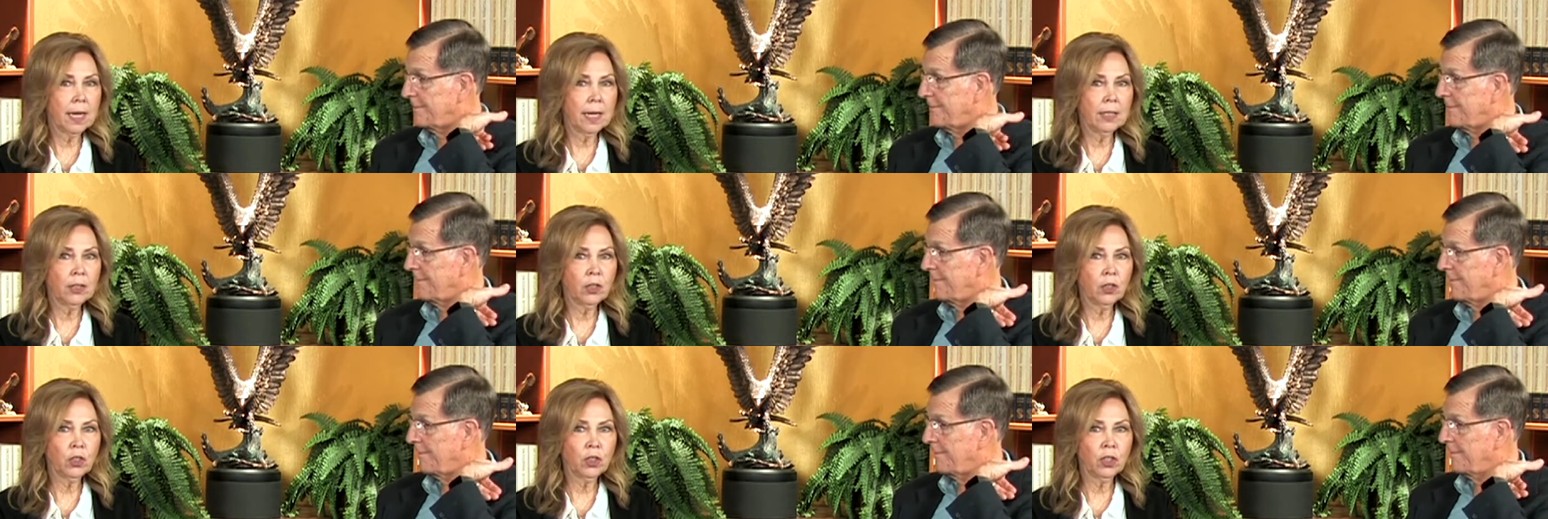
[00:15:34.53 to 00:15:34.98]

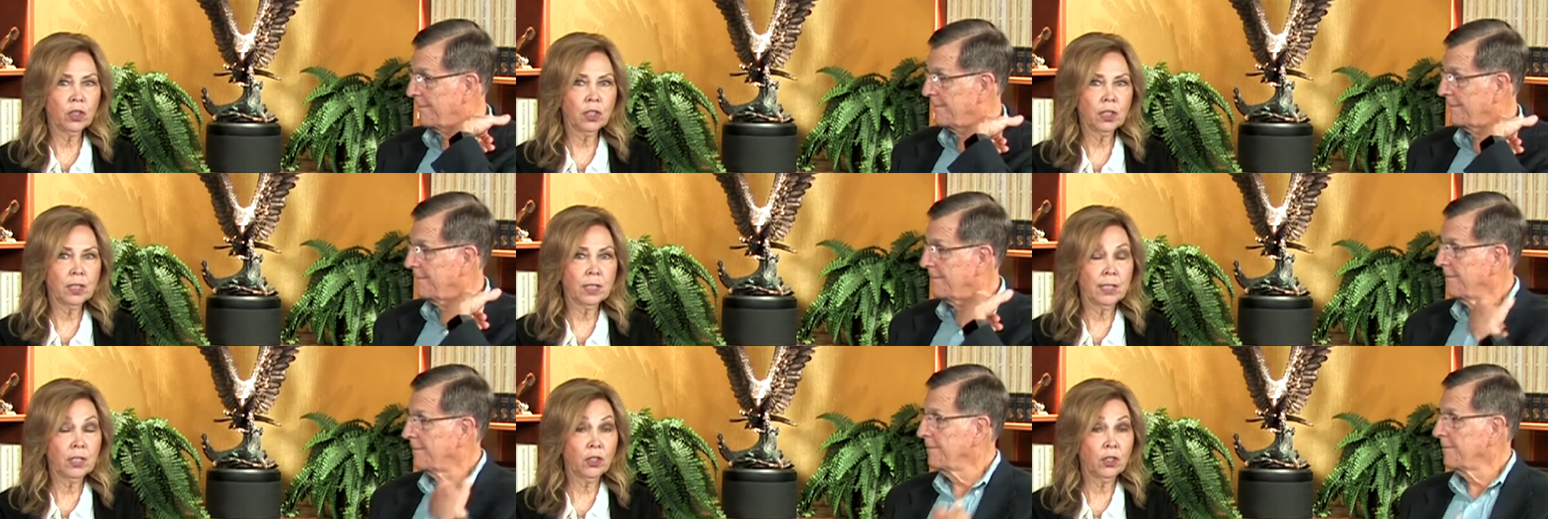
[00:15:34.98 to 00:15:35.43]
Speaker 1: It's
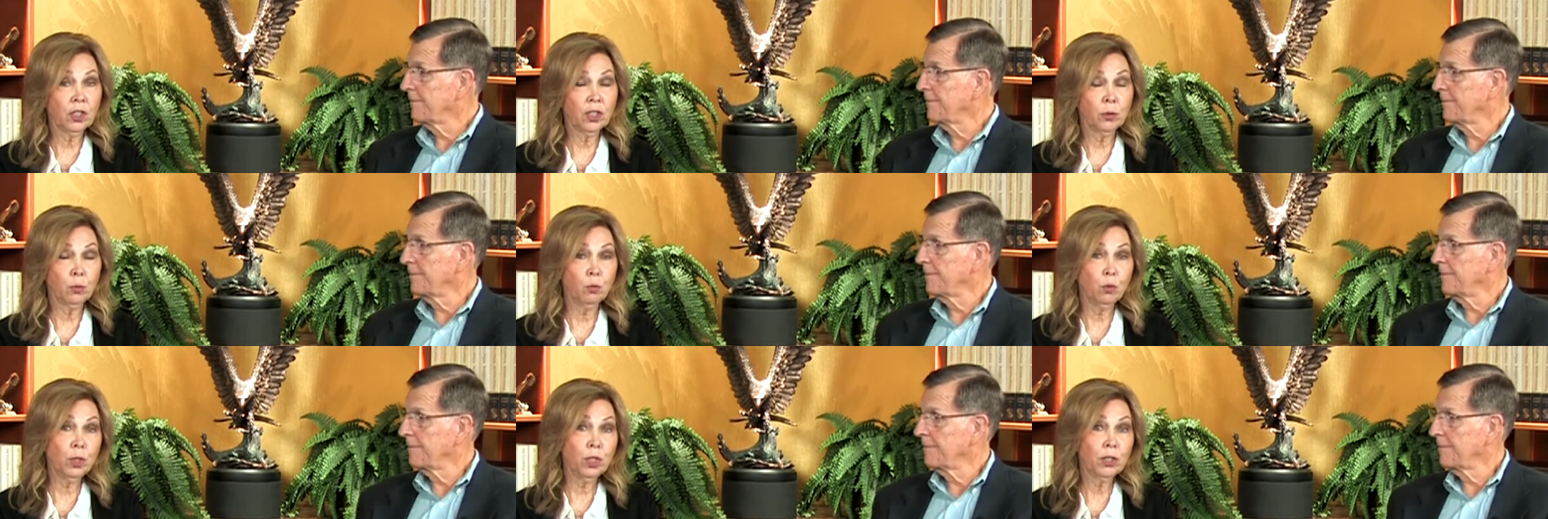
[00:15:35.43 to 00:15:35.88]
just it's just
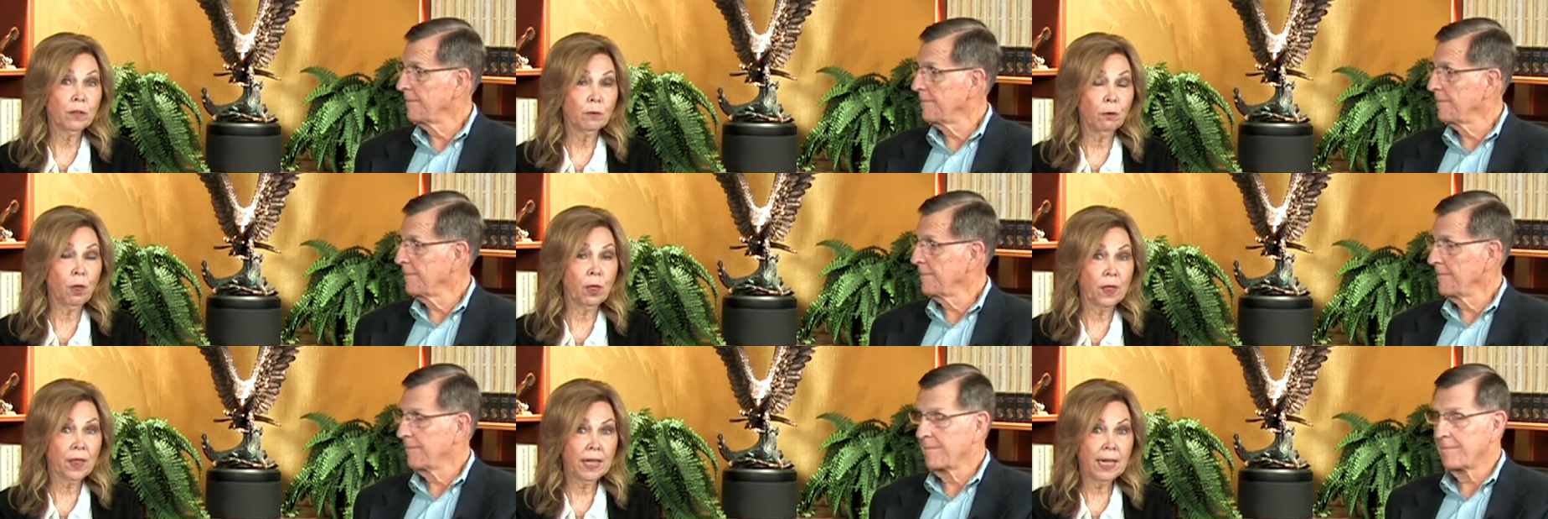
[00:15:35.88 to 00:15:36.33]
wishful
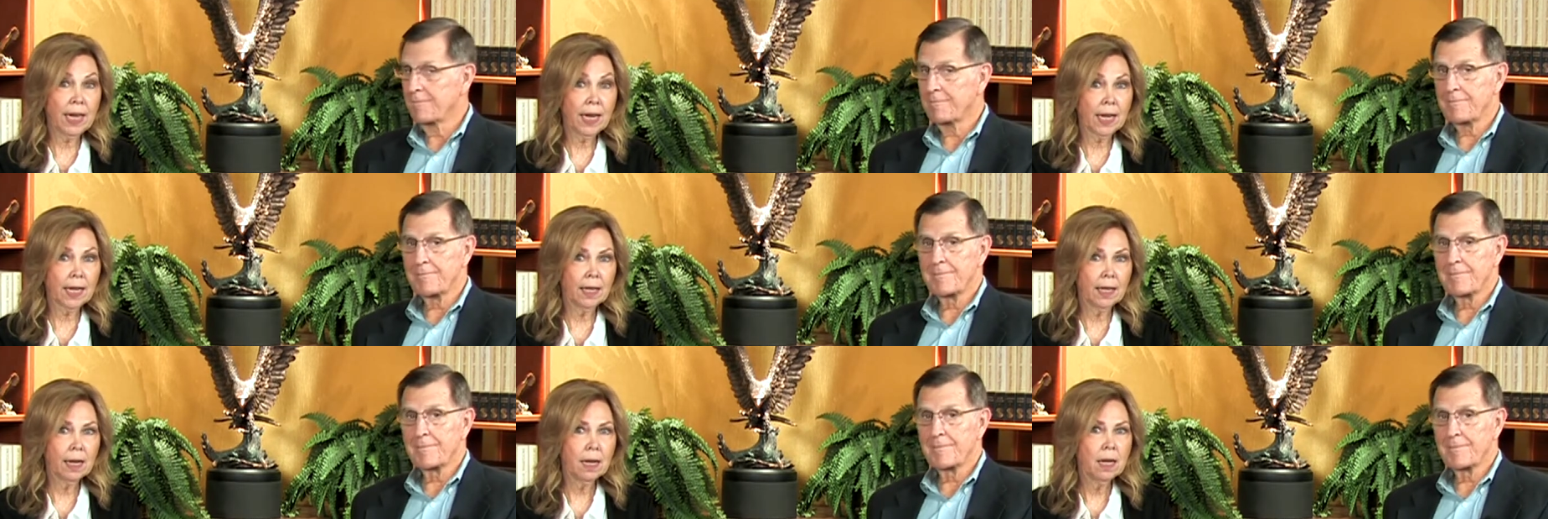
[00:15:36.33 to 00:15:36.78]

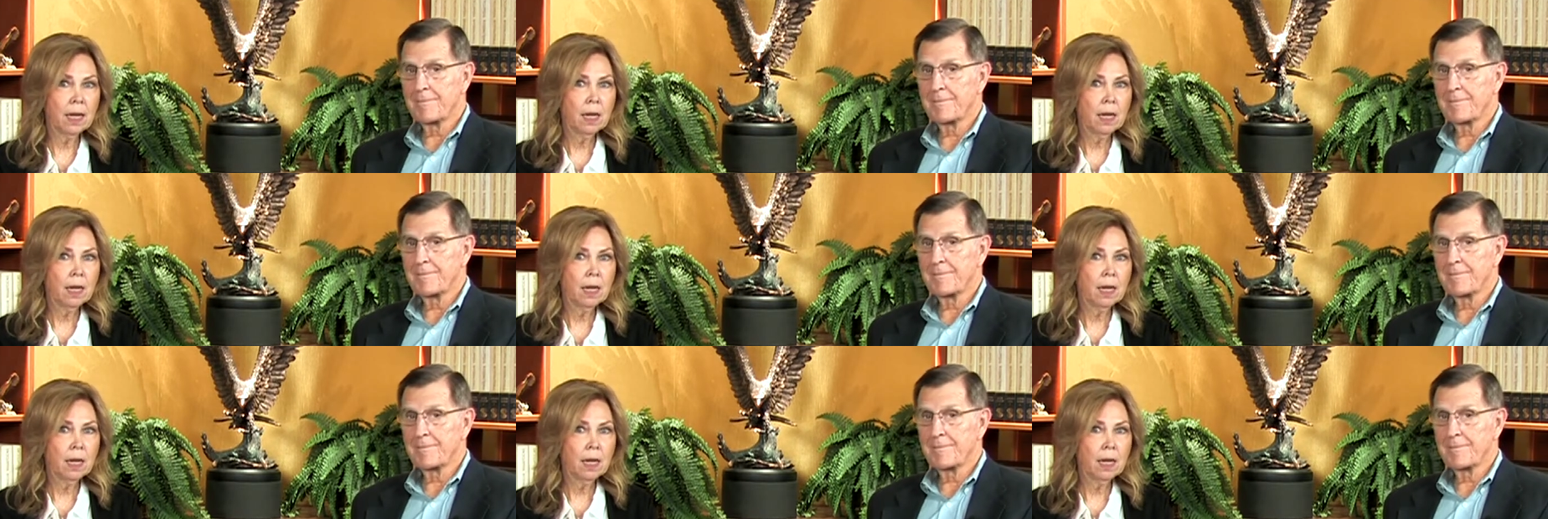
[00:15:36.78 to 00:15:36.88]
thinking.